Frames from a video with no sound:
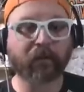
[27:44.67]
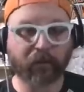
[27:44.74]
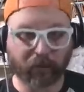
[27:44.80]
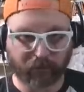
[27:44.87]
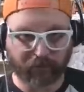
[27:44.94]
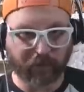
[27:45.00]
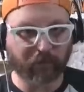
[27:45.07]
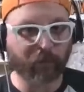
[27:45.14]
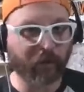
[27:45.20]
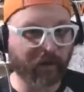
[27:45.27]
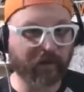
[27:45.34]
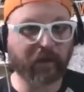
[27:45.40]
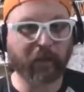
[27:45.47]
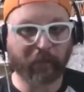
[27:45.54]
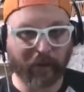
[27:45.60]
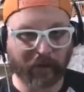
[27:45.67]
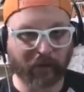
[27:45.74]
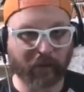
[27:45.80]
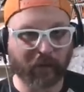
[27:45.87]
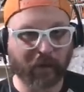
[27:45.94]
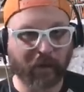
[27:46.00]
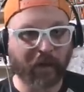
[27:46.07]
There's things we need to get
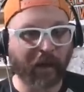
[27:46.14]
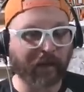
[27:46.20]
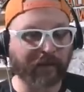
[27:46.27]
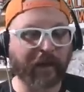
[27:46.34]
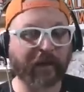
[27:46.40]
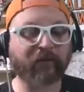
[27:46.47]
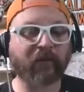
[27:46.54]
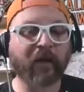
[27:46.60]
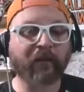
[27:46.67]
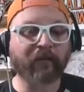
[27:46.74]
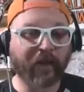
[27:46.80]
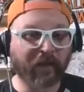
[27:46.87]
better on." And that's